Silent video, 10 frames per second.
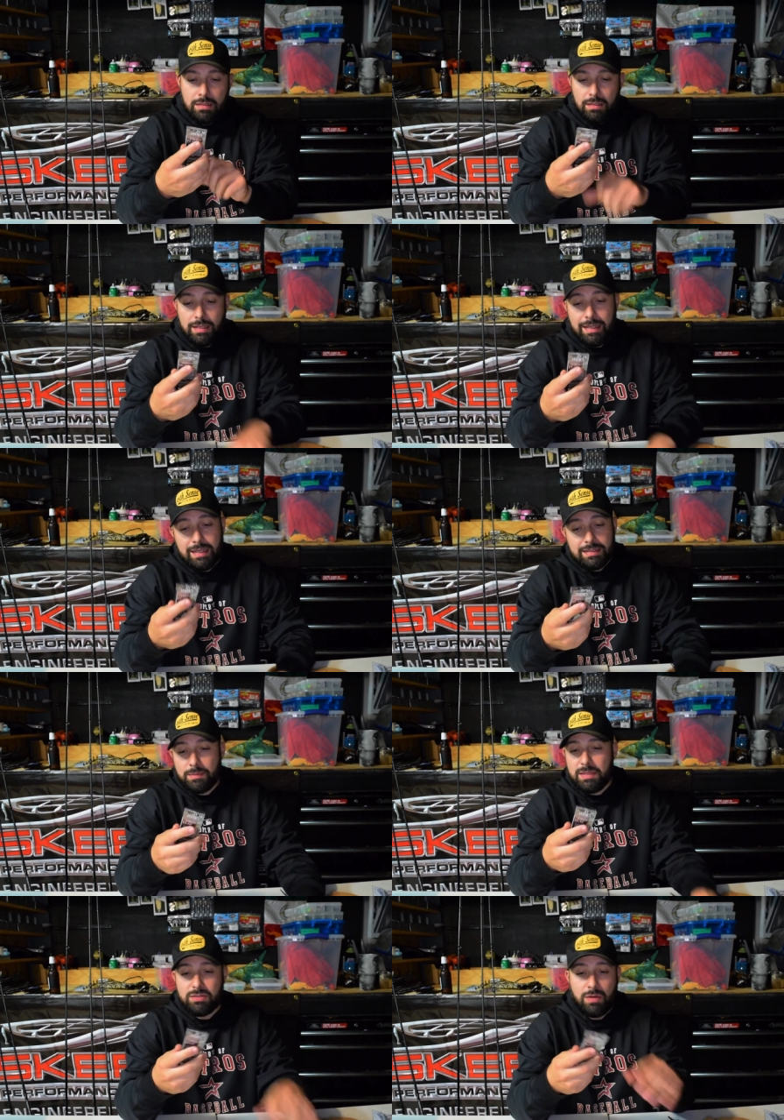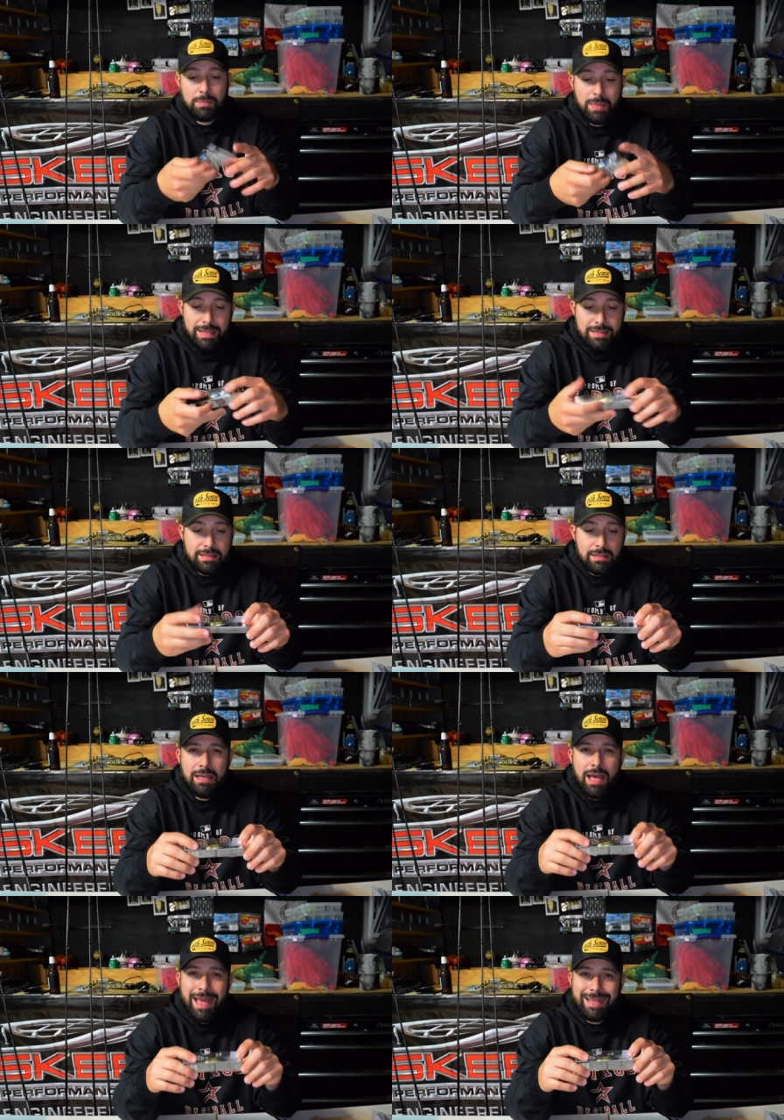Again, some of these crankbaits,
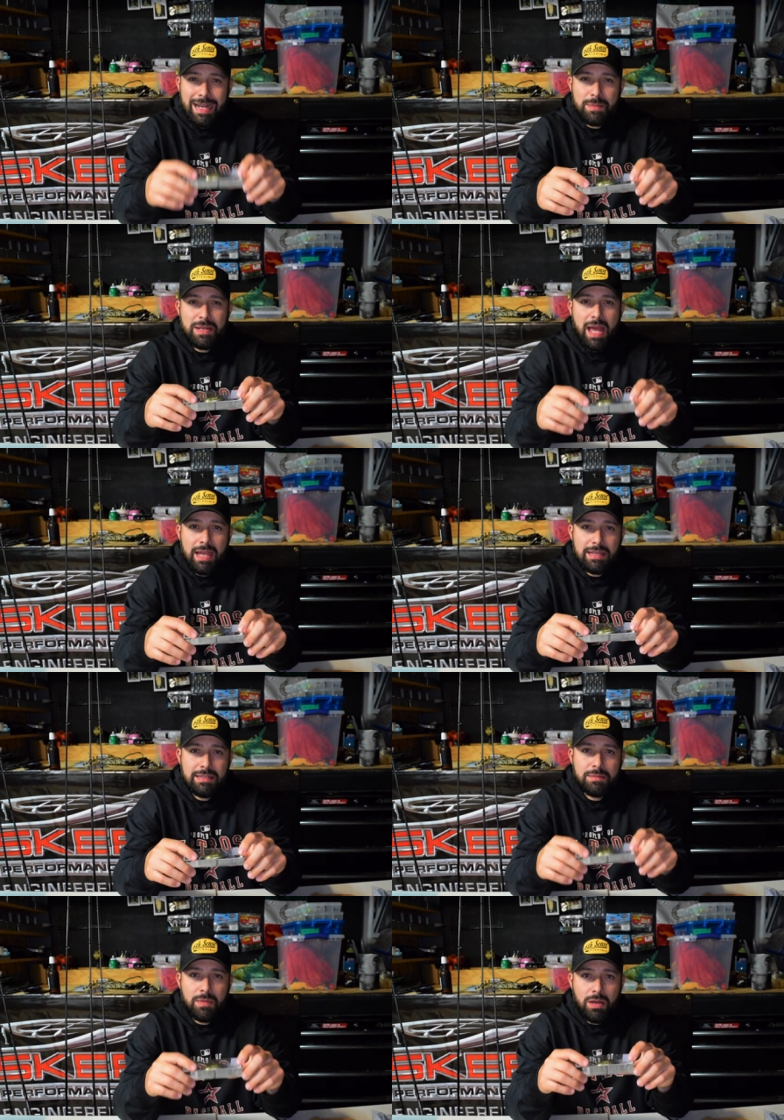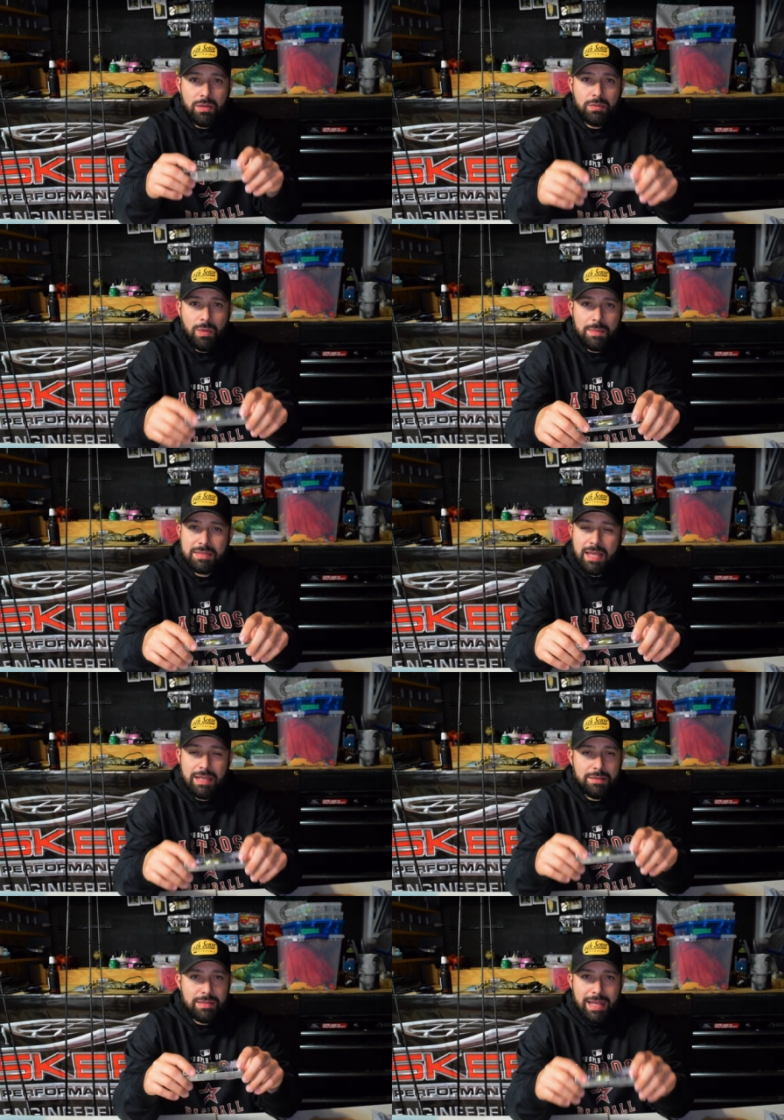I kind of been eyeing them on the website,
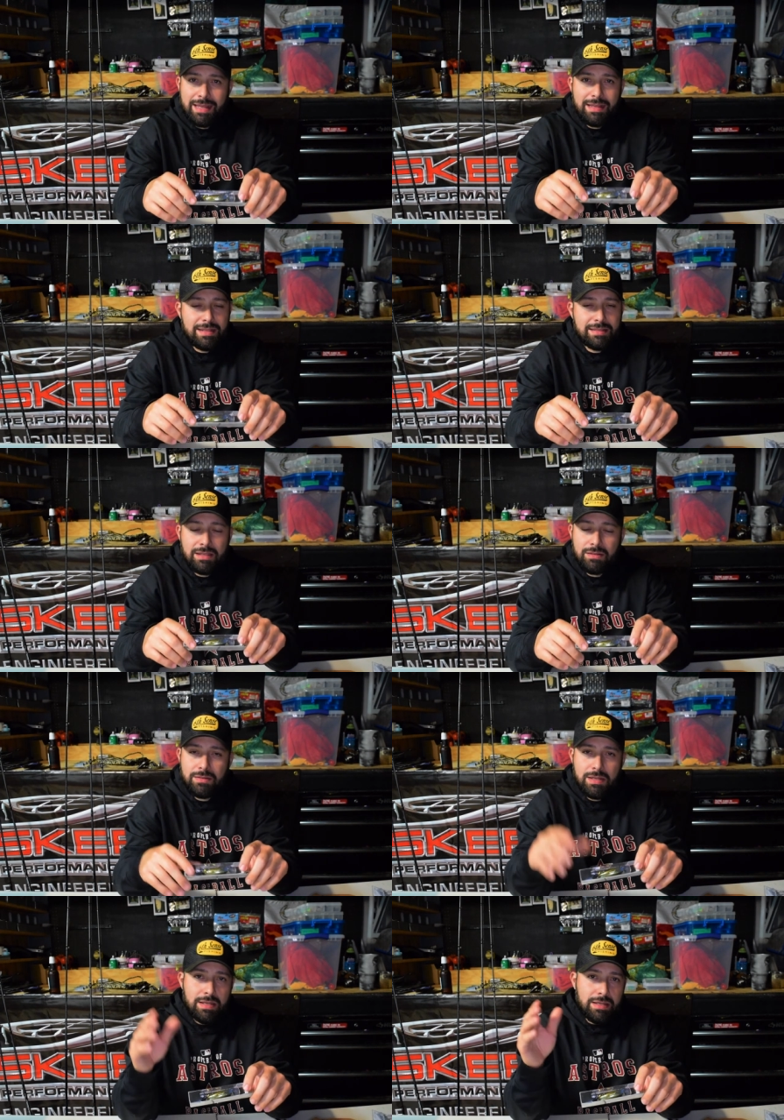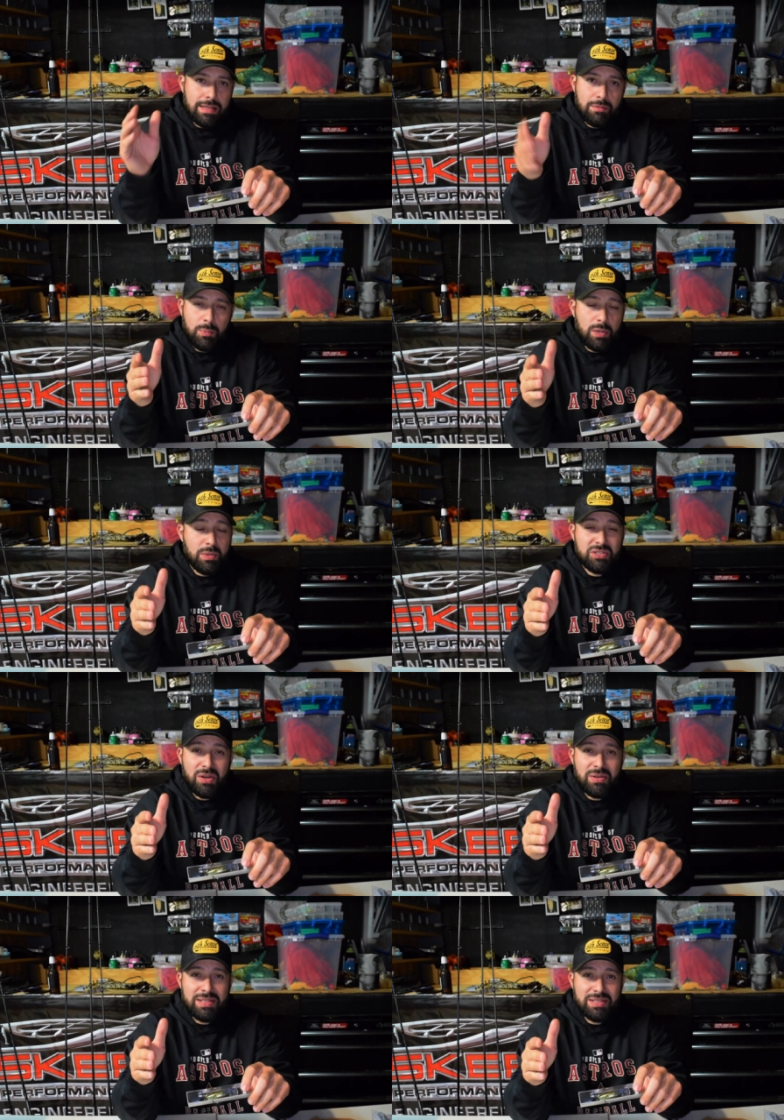and when they had that sale, they were pretty much
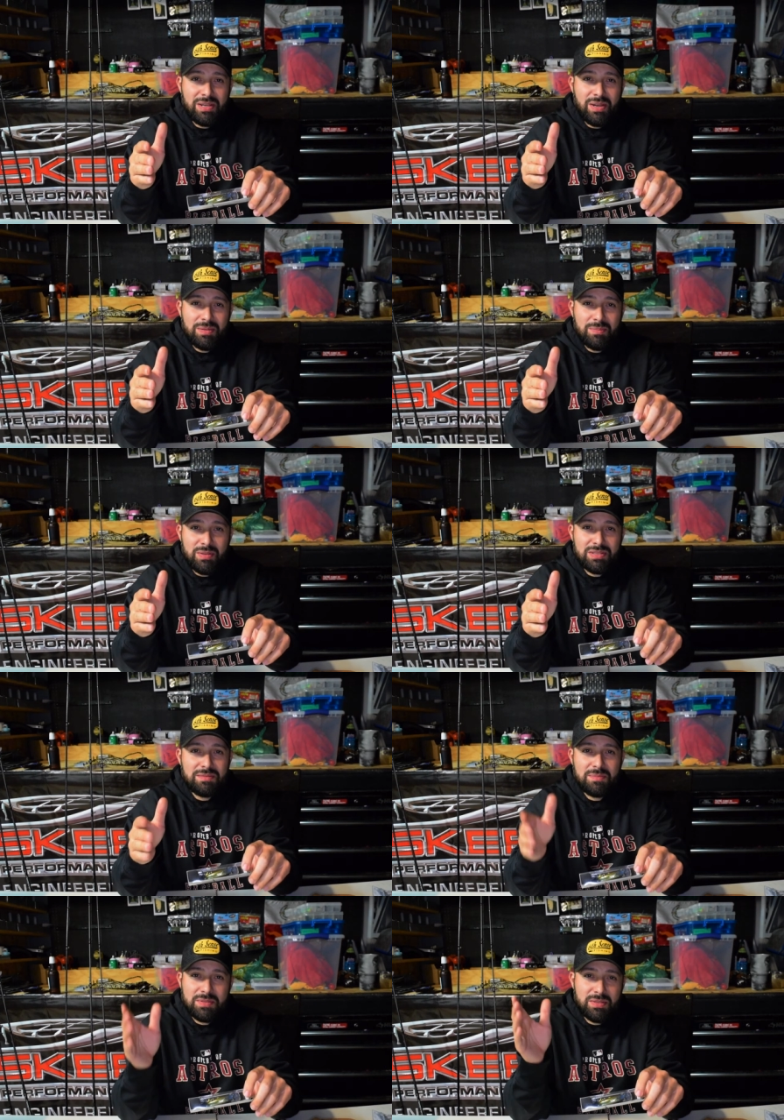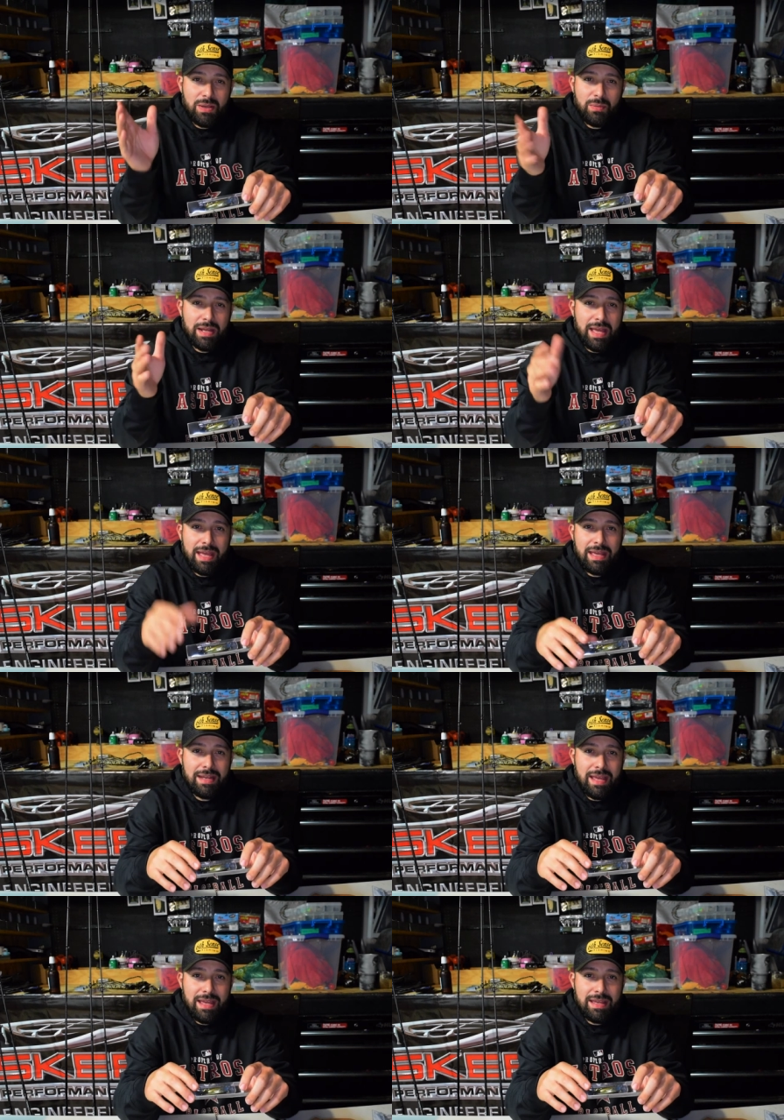already in the cart, most of them, so I went ahead
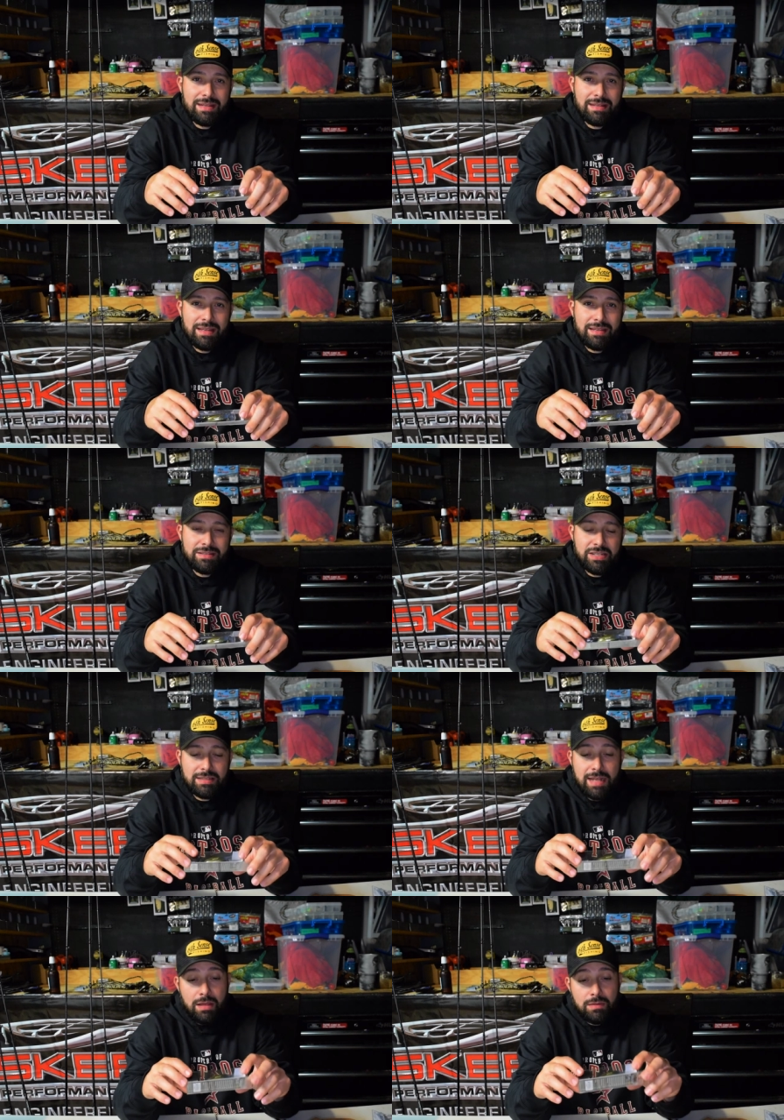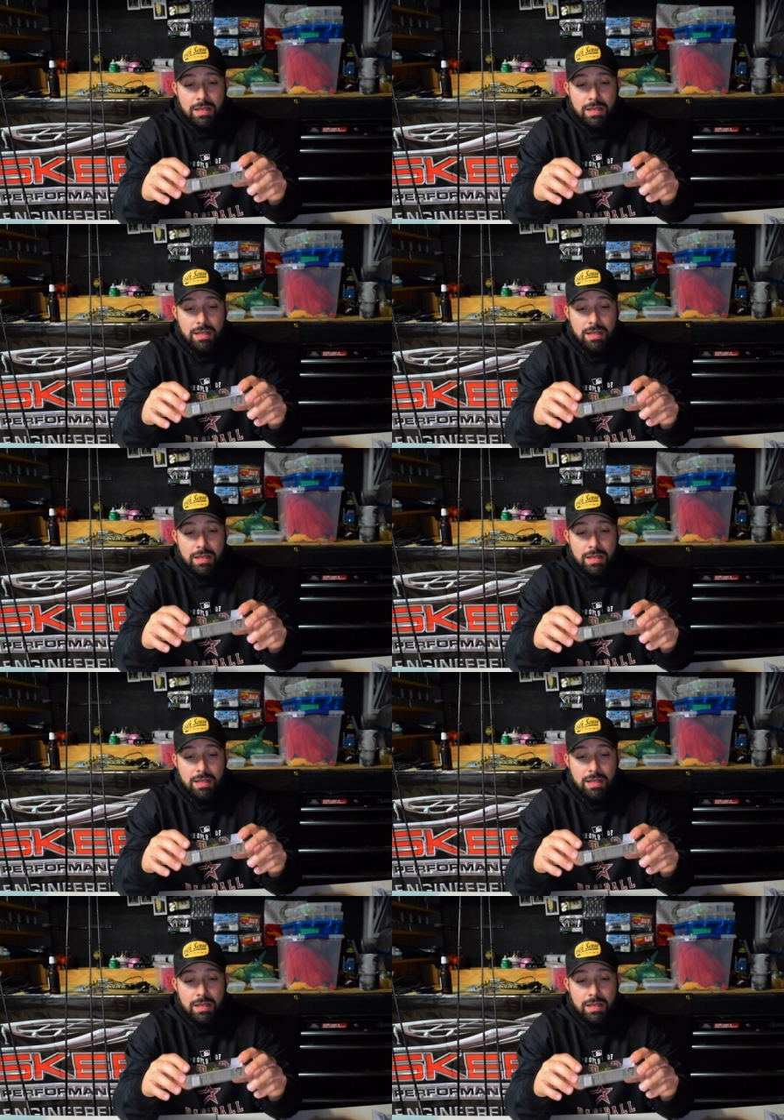and uh, checked out.